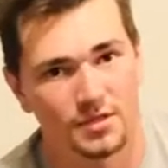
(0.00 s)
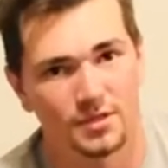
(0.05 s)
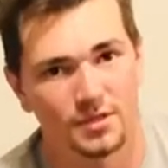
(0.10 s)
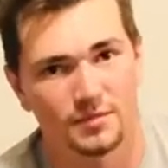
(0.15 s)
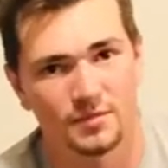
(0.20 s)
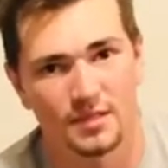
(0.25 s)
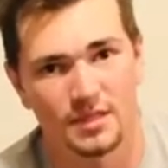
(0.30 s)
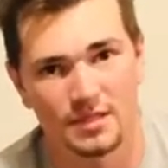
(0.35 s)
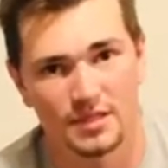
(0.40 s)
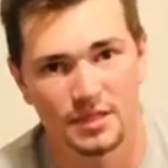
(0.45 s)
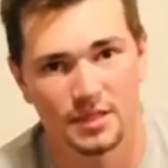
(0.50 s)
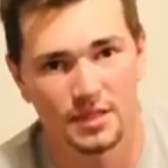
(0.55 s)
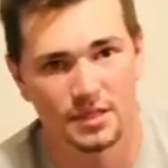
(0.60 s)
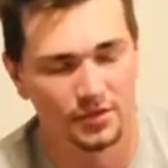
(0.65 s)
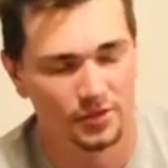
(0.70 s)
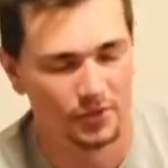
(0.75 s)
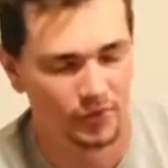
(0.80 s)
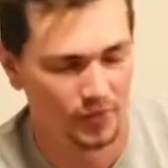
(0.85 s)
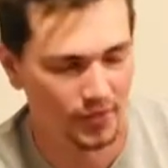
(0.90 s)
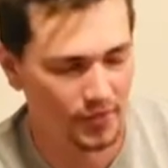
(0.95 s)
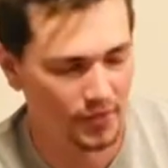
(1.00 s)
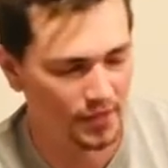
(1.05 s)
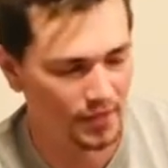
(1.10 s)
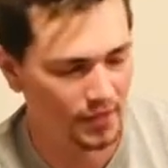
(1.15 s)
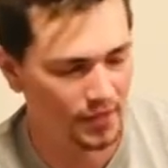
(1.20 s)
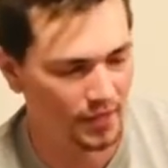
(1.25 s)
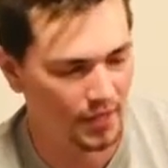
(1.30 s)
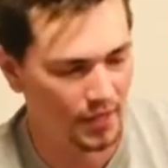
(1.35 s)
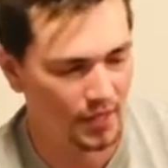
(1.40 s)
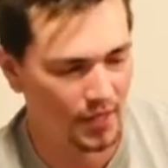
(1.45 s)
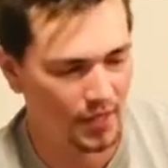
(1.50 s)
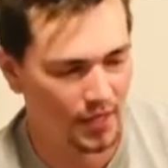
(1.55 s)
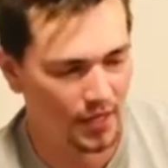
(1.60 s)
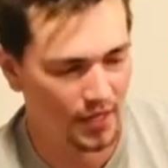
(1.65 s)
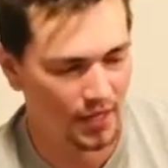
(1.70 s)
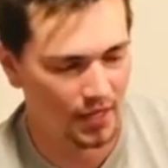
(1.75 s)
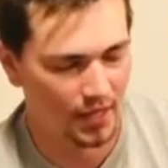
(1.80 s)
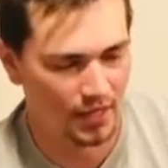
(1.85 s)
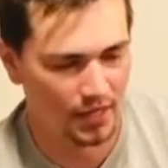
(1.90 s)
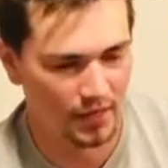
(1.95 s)
BCD already
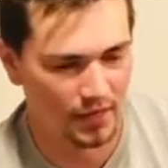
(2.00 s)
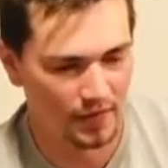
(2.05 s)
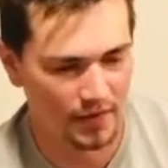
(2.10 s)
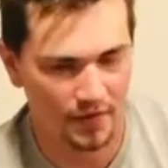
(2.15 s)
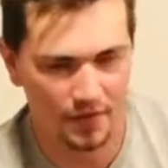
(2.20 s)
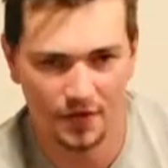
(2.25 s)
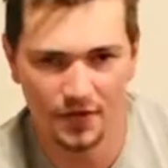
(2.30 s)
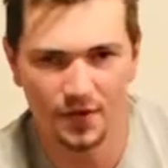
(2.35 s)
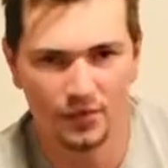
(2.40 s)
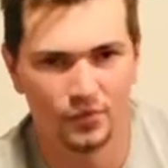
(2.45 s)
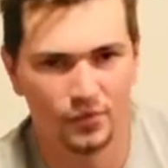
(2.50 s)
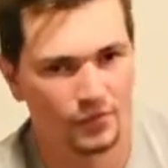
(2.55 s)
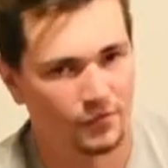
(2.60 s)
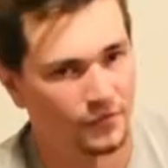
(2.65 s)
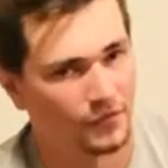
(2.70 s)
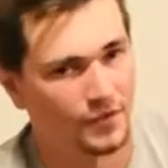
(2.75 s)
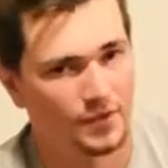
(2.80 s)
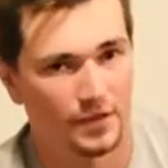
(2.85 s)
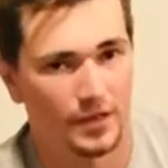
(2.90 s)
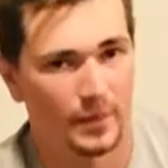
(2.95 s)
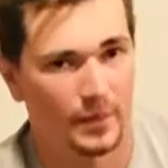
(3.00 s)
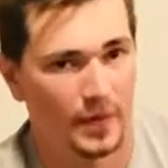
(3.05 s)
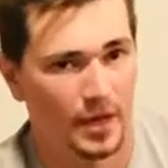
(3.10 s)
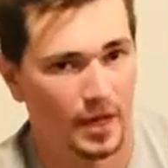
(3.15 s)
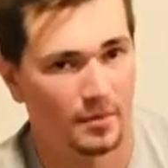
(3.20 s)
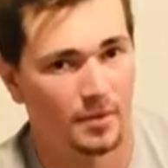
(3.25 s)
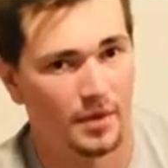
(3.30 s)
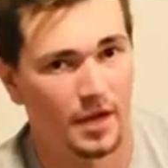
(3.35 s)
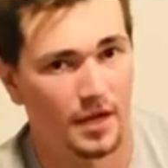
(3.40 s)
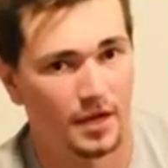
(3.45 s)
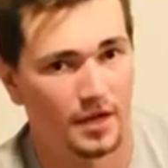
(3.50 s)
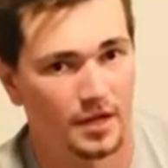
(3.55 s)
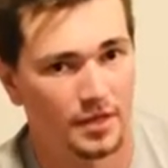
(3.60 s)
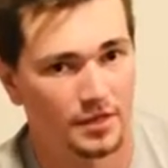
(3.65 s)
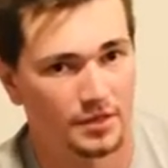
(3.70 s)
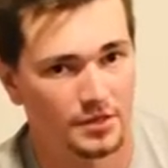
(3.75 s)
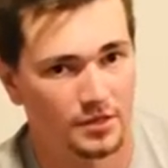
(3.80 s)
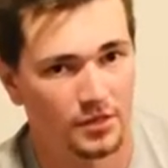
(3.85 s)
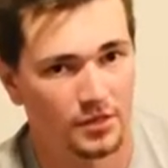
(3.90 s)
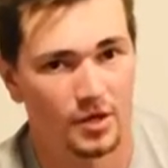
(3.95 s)
and that thing won't fit in a
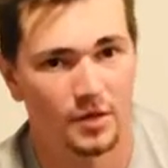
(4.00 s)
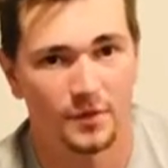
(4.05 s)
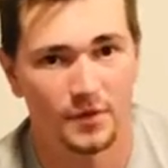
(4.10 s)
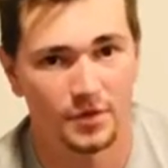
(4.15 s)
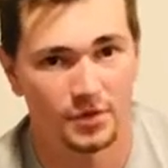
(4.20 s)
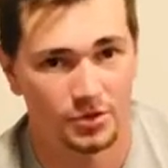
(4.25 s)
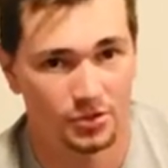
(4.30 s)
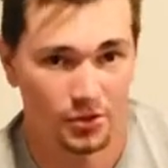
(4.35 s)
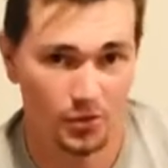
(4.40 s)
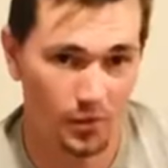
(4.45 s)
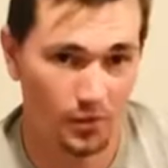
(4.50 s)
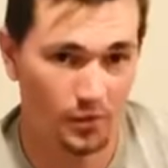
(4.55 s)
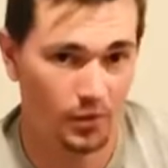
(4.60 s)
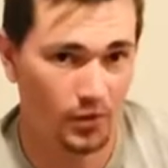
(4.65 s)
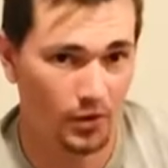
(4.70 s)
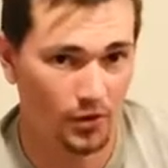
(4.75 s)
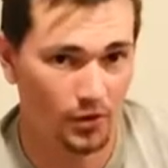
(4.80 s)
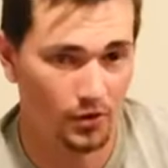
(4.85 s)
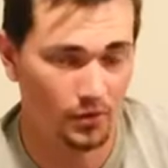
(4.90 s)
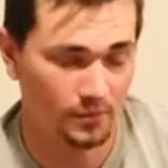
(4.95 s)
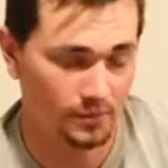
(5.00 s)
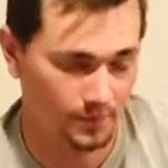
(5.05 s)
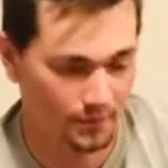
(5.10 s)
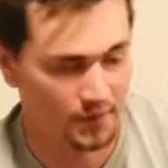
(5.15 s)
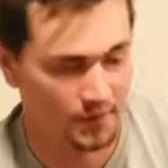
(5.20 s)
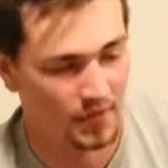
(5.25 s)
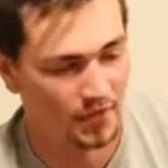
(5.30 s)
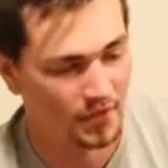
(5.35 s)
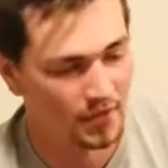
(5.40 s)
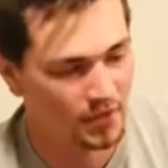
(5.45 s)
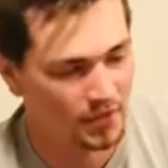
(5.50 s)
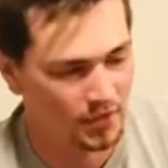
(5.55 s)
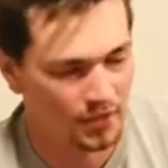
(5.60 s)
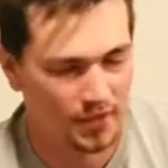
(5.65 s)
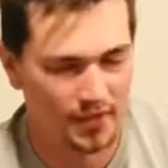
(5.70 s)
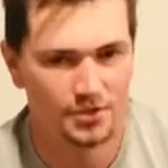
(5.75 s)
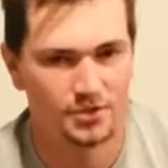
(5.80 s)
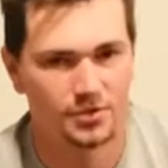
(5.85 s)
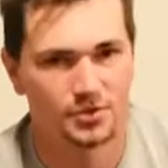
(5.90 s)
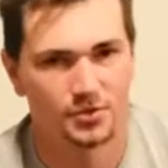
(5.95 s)
backpack. So I mean, Scuba Pro, you
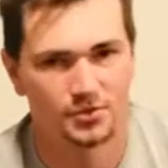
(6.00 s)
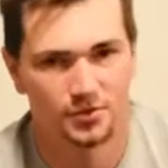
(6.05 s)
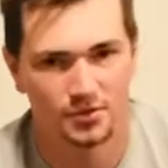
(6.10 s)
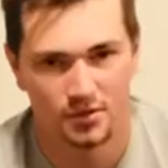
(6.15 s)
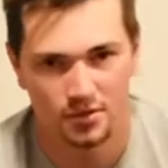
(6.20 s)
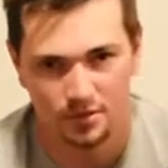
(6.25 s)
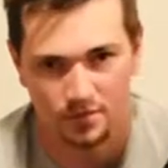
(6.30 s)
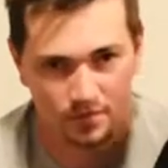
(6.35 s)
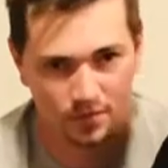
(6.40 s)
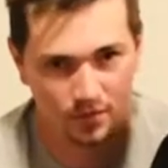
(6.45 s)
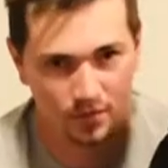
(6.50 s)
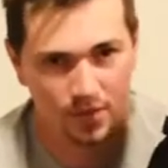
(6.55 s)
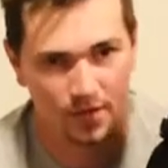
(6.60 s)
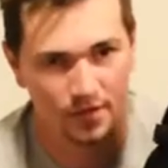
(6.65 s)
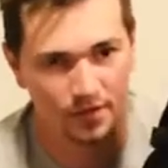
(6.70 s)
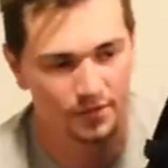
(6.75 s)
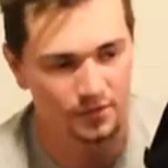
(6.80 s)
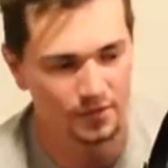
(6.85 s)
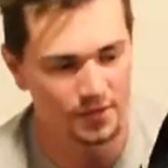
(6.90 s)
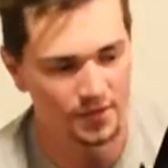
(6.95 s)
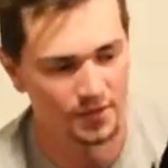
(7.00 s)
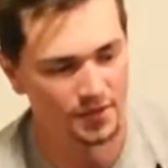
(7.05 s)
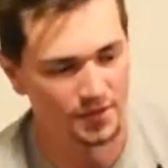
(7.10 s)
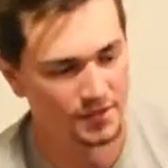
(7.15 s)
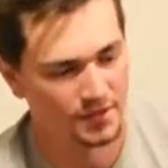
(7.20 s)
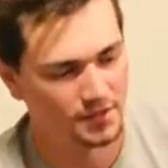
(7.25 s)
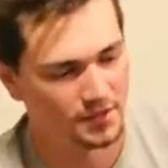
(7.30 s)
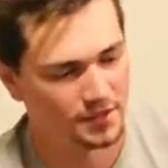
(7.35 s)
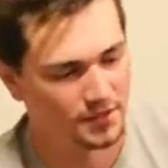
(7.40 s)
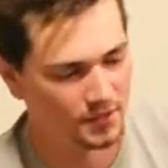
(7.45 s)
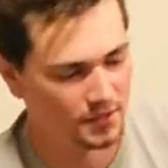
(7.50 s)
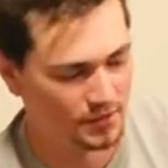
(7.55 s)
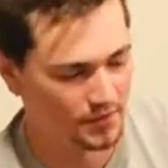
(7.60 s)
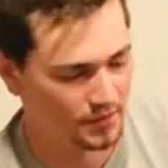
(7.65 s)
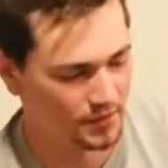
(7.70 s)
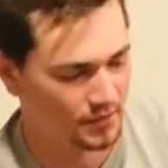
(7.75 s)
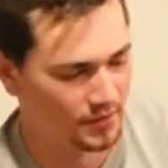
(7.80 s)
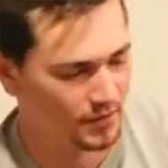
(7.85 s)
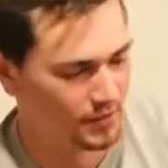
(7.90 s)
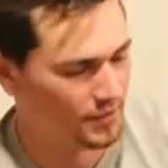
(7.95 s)
guys are doing something right with this.
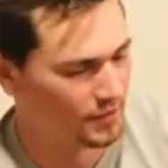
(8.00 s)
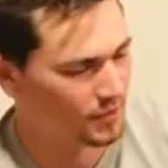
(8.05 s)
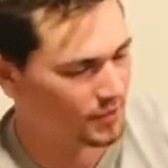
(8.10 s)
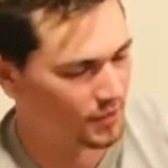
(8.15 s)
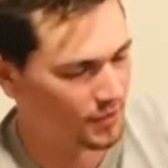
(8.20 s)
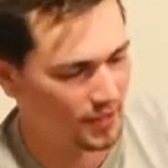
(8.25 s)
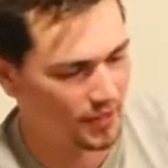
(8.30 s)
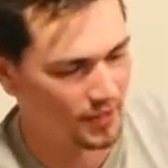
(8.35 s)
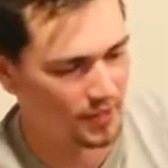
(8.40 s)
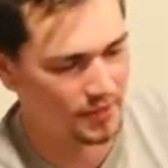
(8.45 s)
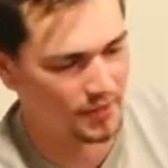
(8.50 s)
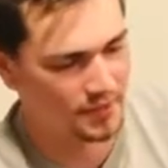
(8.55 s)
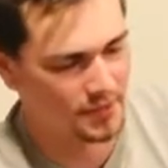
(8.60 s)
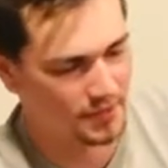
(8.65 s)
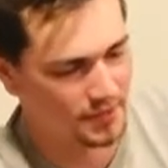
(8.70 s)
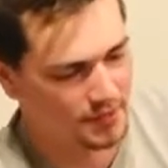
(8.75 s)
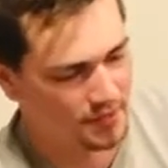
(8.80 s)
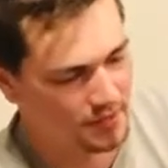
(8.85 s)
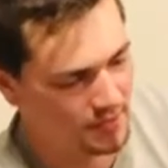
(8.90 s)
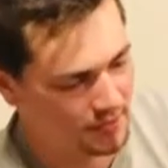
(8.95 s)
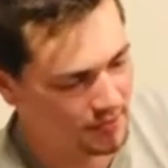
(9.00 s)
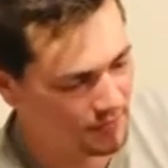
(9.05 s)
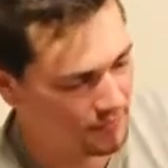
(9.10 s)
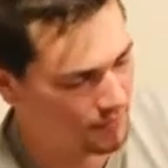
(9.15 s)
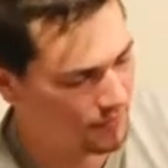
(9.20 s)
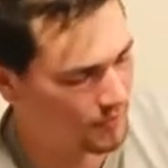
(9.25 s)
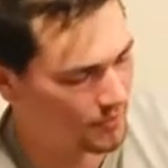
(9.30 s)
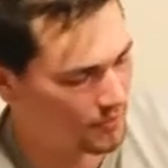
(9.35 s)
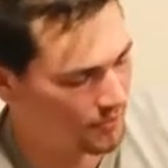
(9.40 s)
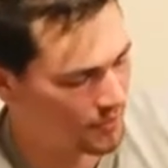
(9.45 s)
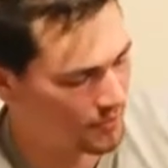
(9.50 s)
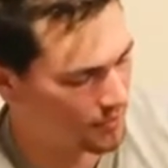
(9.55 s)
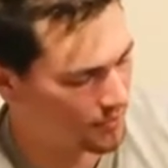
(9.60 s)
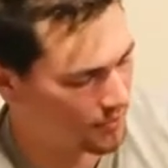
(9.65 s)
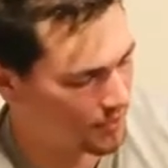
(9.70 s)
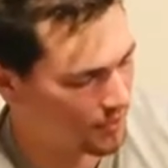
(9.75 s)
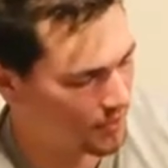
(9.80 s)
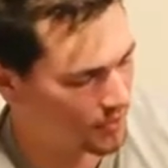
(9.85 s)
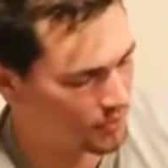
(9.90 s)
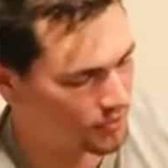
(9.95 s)
You guys figured
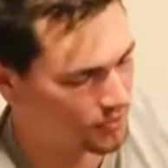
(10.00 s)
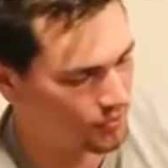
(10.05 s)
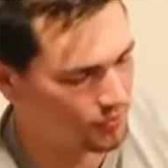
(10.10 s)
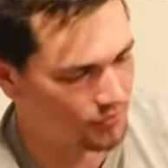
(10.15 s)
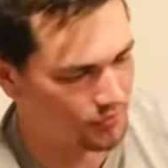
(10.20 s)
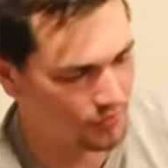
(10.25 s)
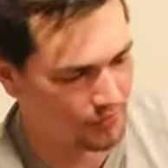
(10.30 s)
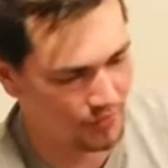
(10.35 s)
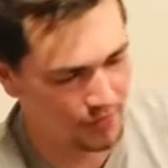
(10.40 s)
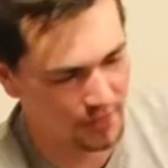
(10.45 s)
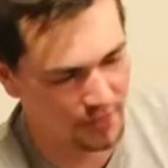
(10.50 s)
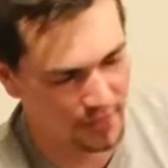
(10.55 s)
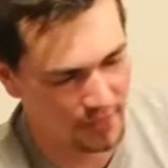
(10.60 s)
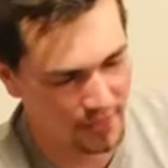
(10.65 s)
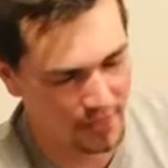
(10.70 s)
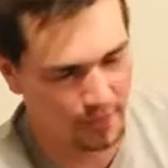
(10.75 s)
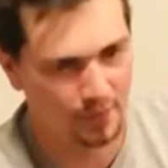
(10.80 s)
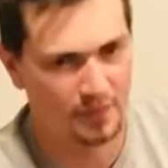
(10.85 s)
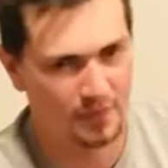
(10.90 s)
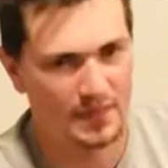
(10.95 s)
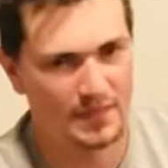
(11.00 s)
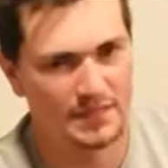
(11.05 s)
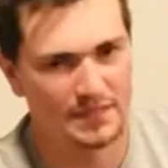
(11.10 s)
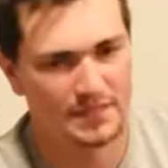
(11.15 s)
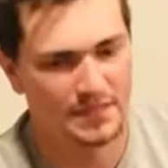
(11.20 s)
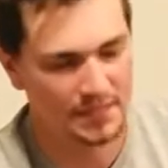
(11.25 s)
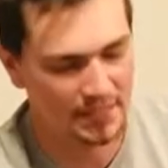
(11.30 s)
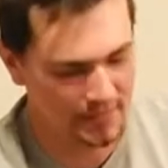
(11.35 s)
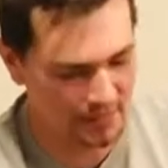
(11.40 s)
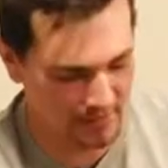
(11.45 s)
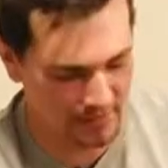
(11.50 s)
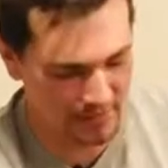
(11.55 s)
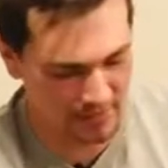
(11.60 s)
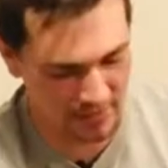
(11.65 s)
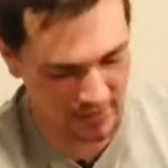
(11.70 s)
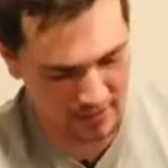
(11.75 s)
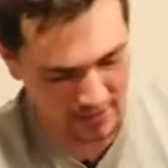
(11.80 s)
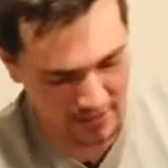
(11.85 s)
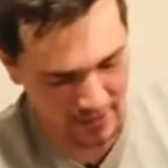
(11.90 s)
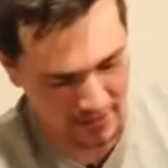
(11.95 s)
out how to fit a
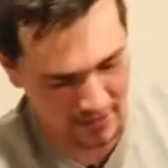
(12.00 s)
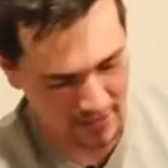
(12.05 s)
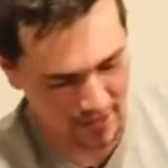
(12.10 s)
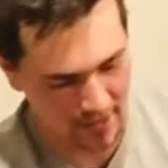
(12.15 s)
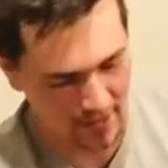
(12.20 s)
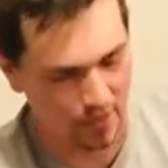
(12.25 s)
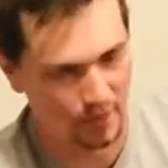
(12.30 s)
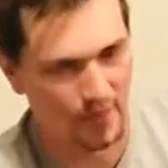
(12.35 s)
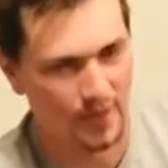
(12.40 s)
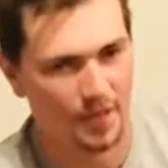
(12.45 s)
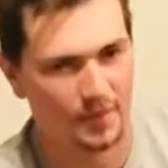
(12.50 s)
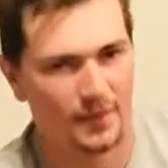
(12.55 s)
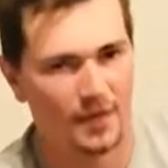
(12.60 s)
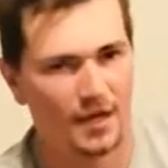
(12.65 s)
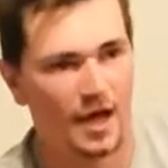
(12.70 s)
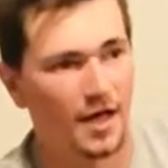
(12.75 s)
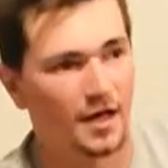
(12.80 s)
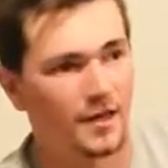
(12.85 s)
BCD in a backpack.